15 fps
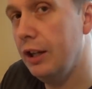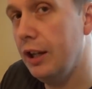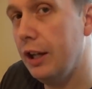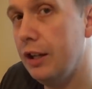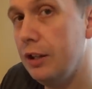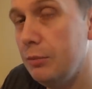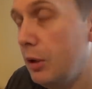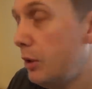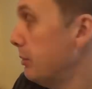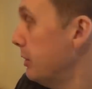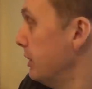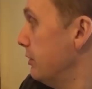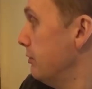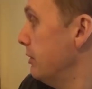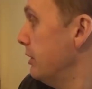at the
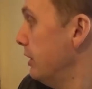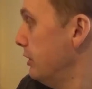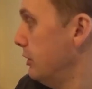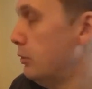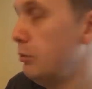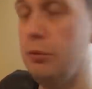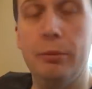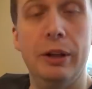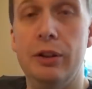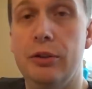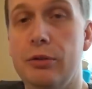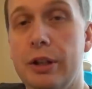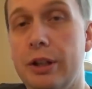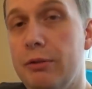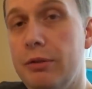moment with her Superman
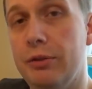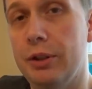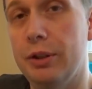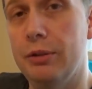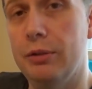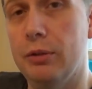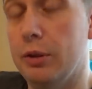3 review,